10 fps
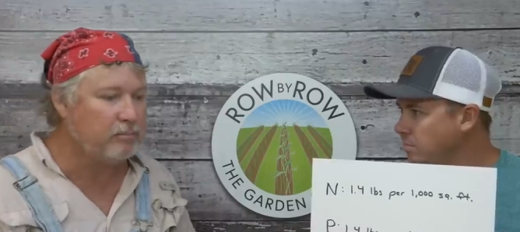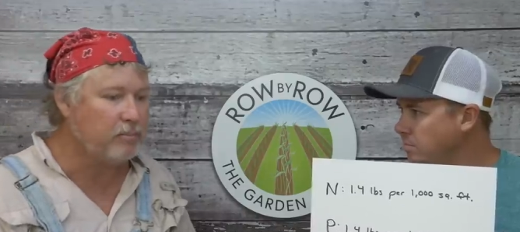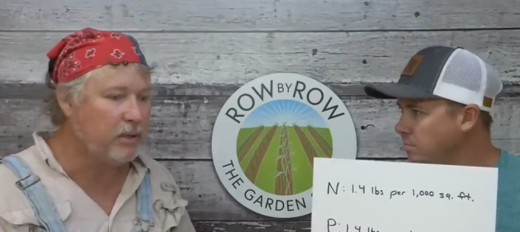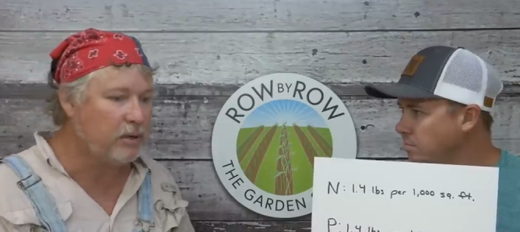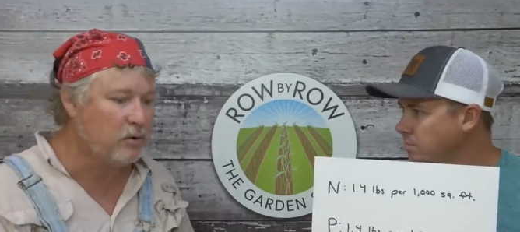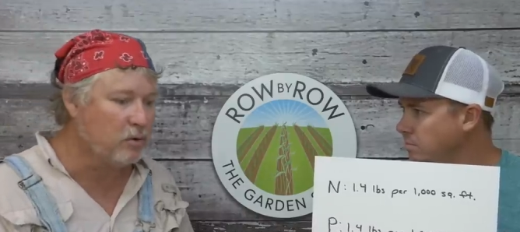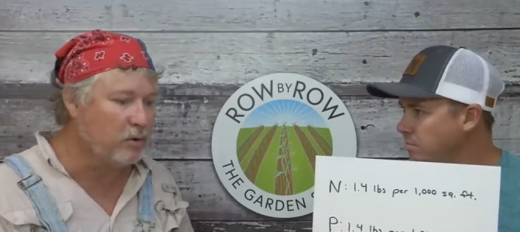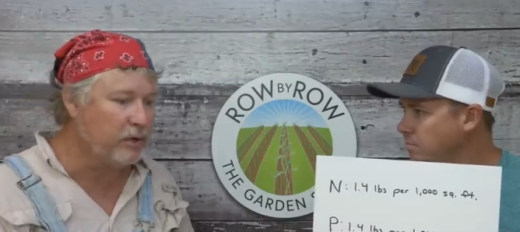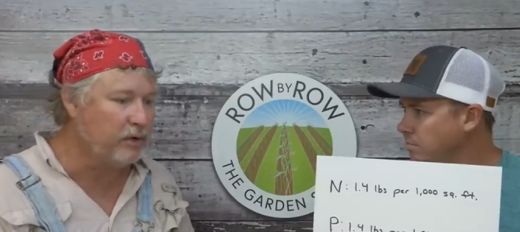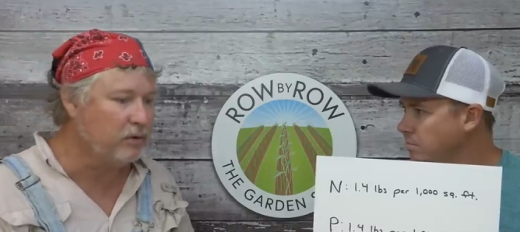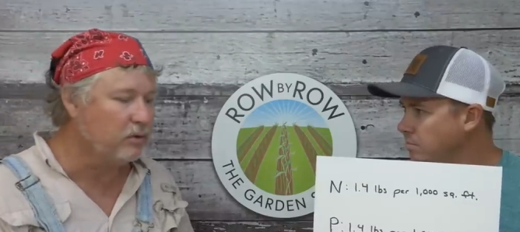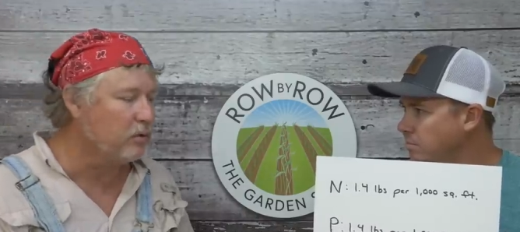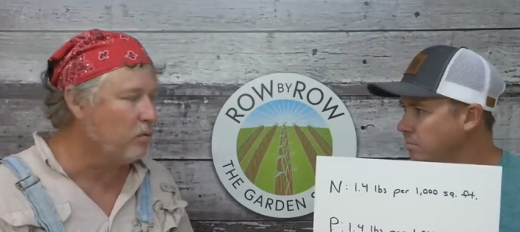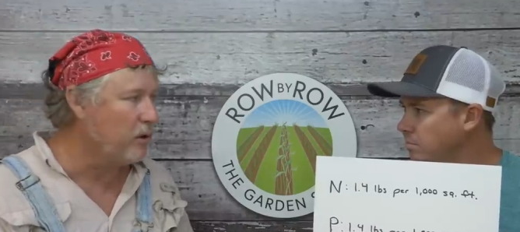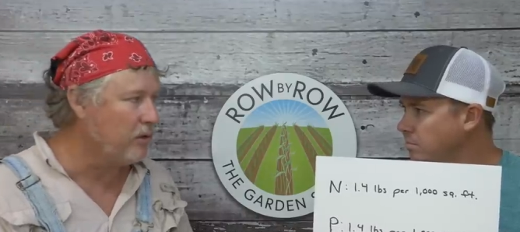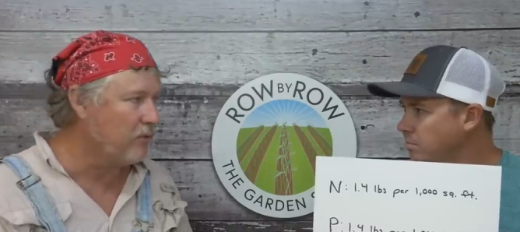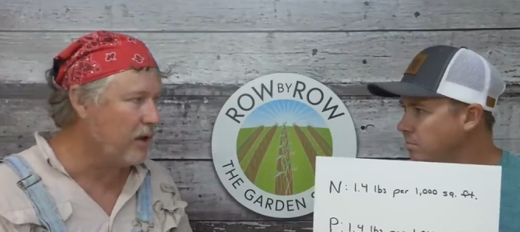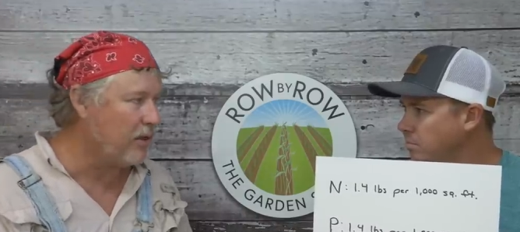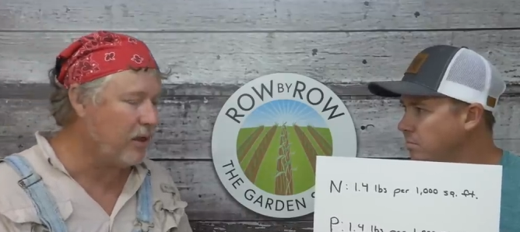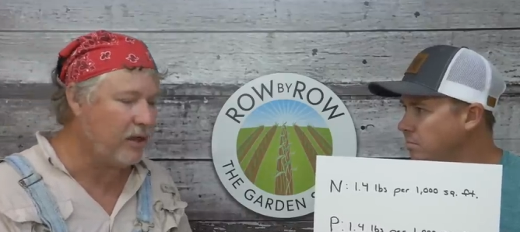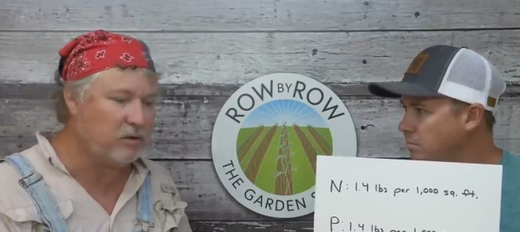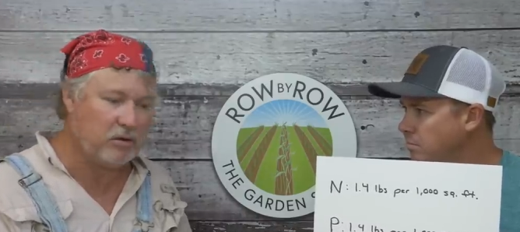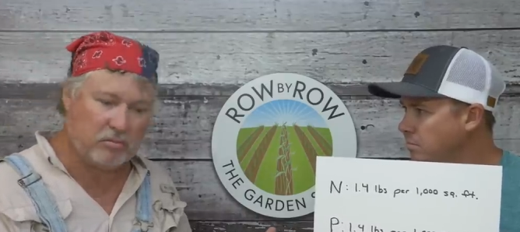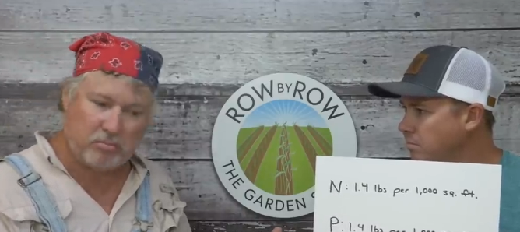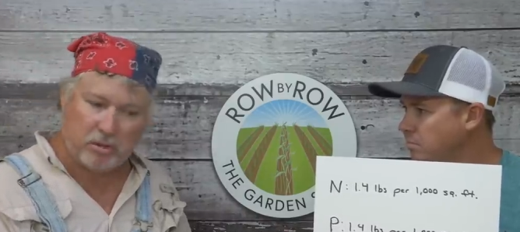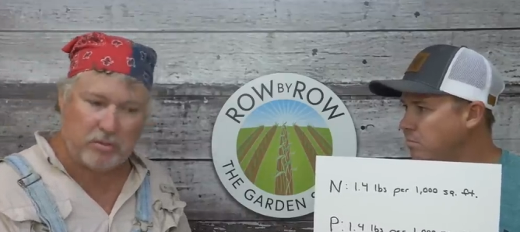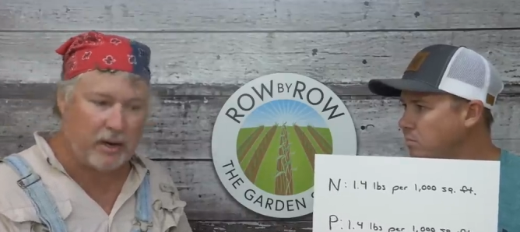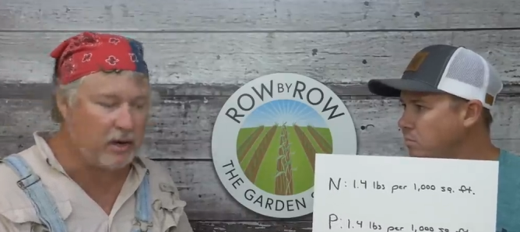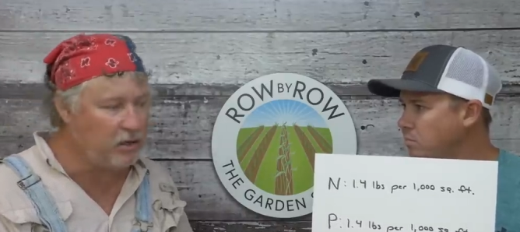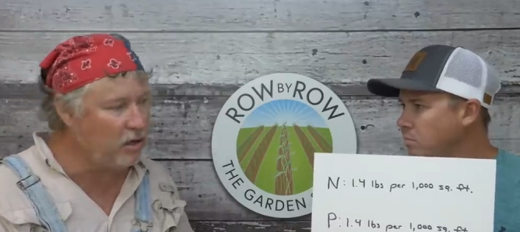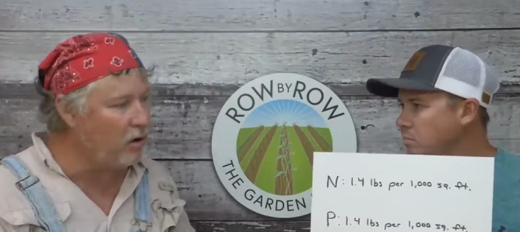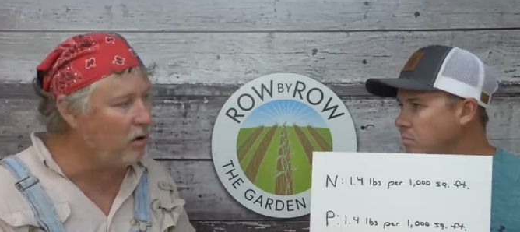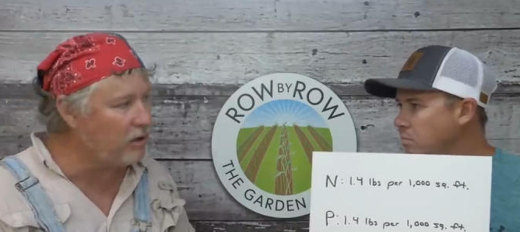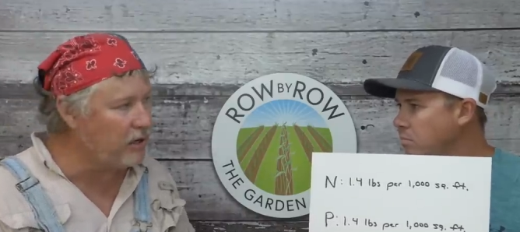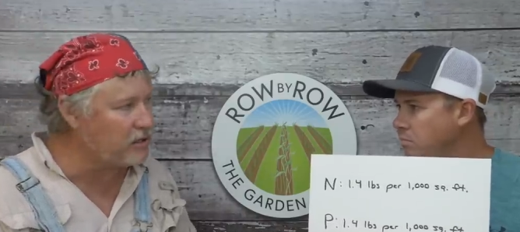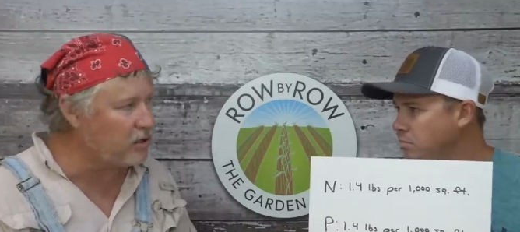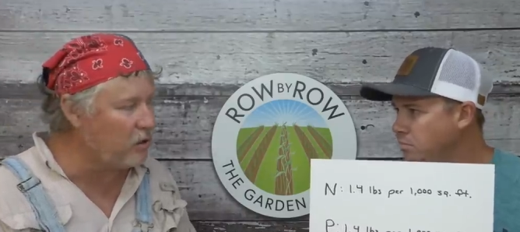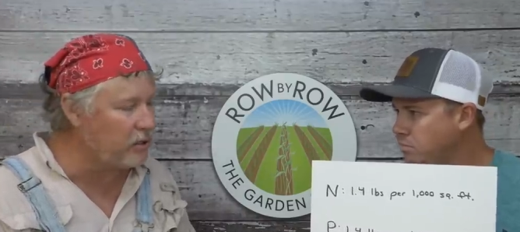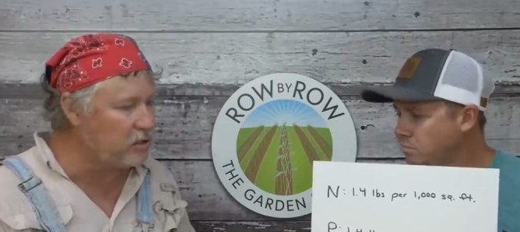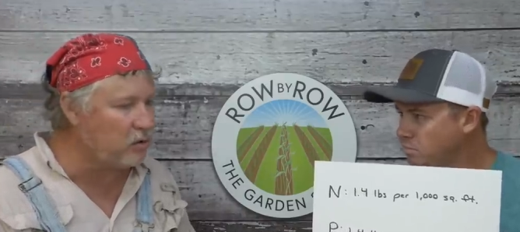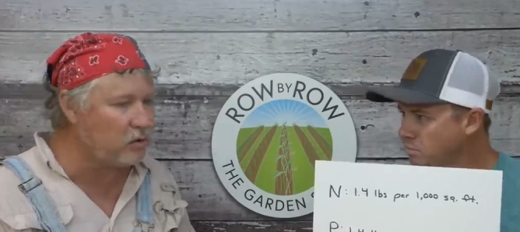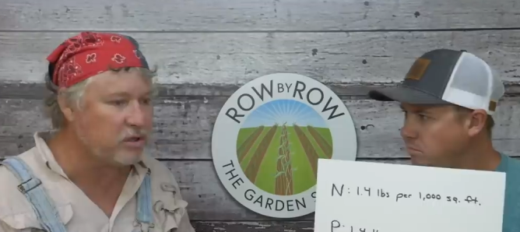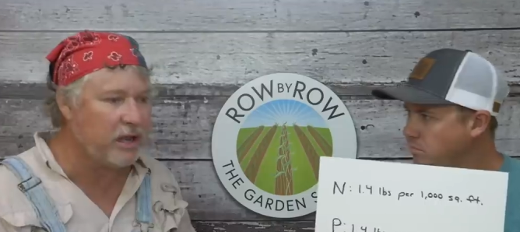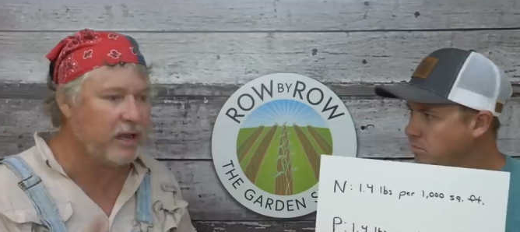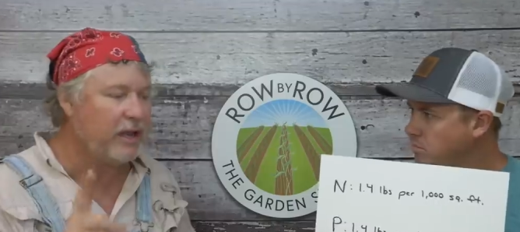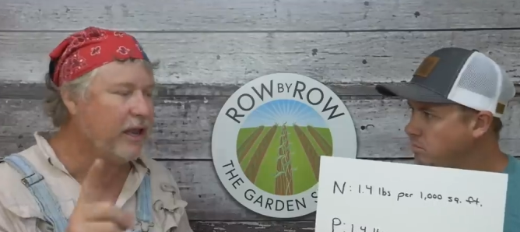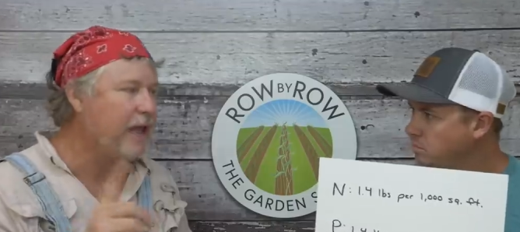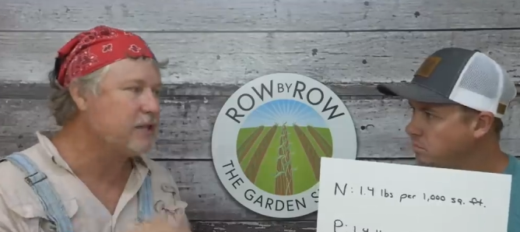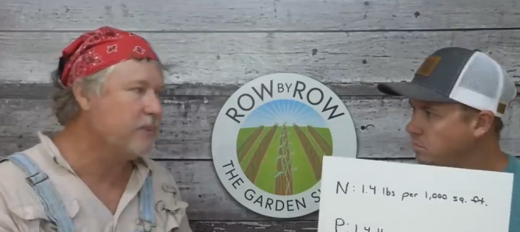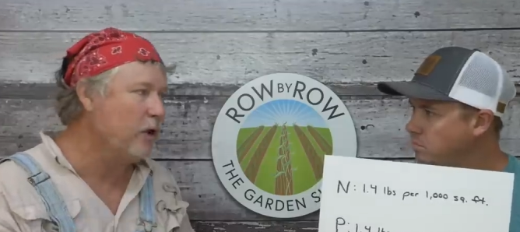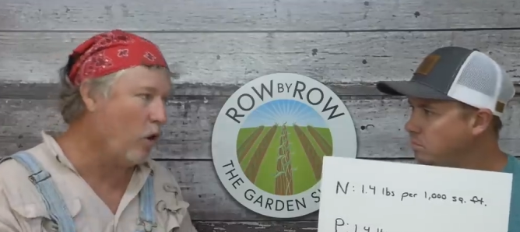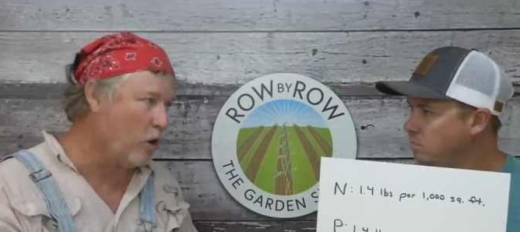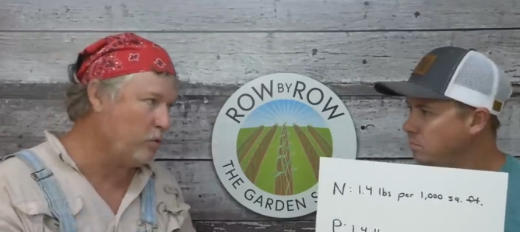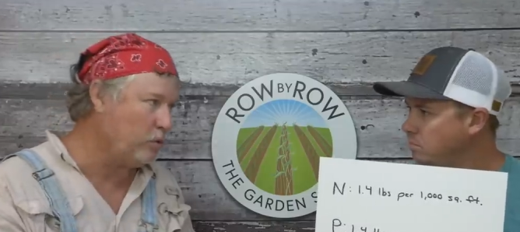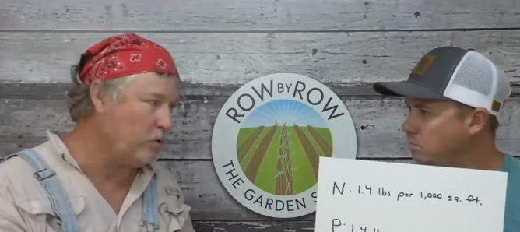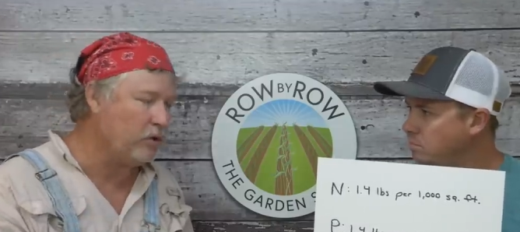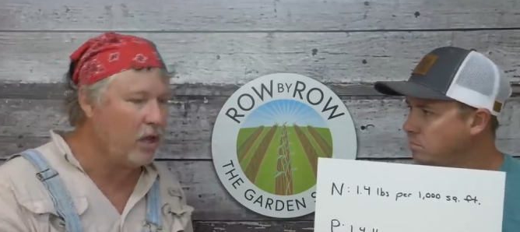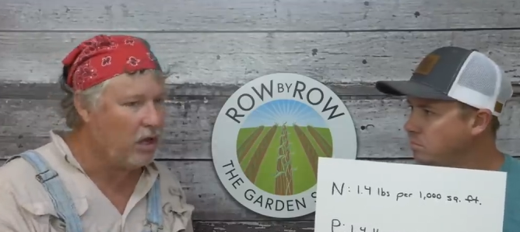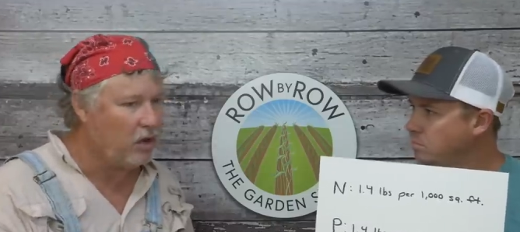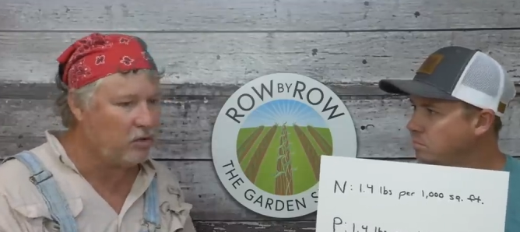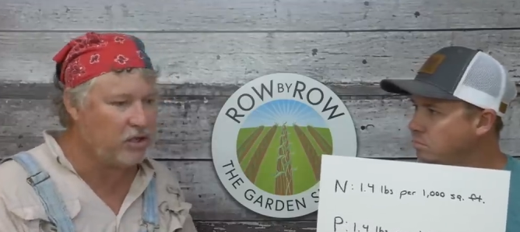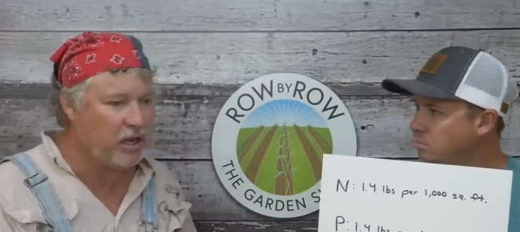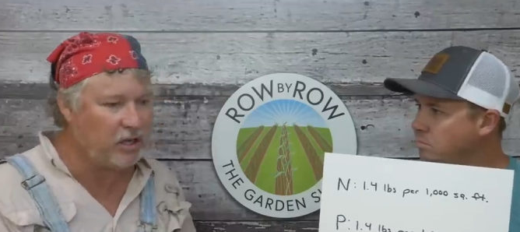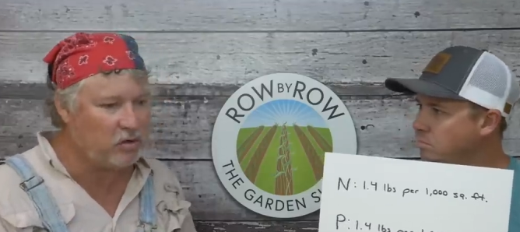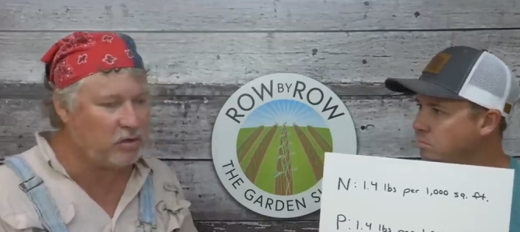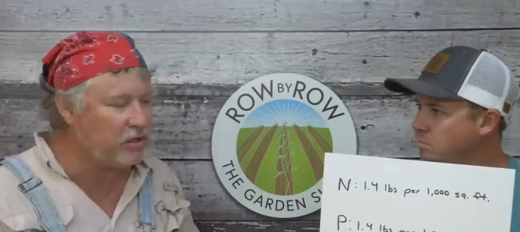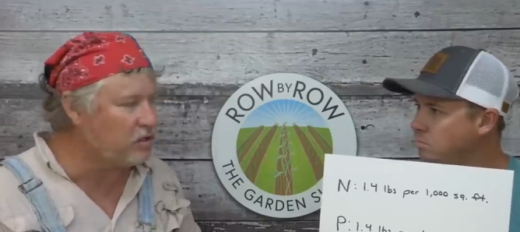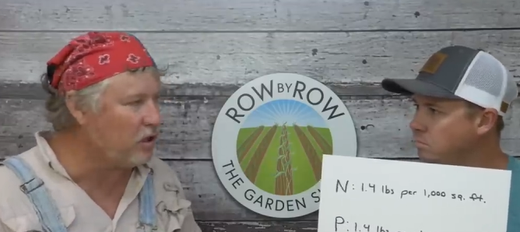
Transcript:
Speaker 1: big grill or whatever like that, you could put them out there in your garden. That's a great source. It has to be hardwood because you can't use any